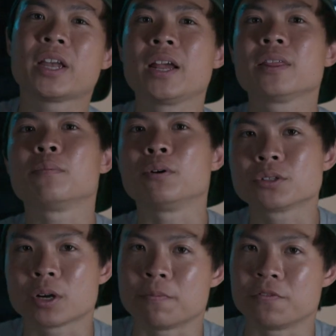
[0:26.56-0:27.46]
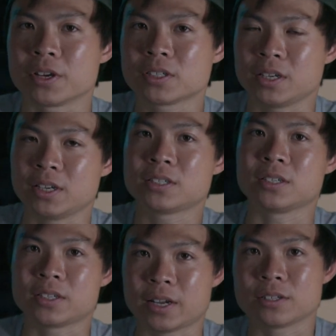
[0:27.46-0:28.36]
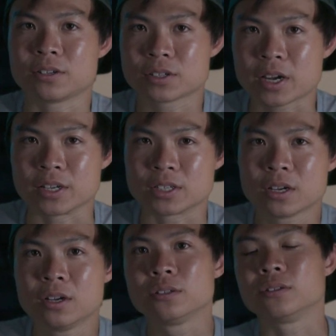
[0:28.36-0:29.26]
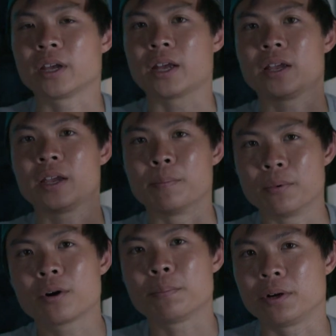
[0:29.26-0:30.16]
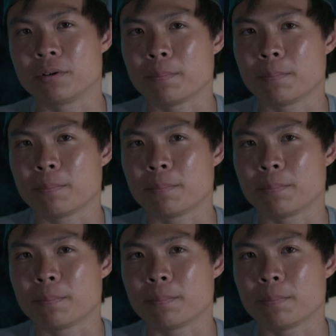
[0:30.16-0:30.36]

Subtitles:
and the most obvious is the sensor size. To get a more blurry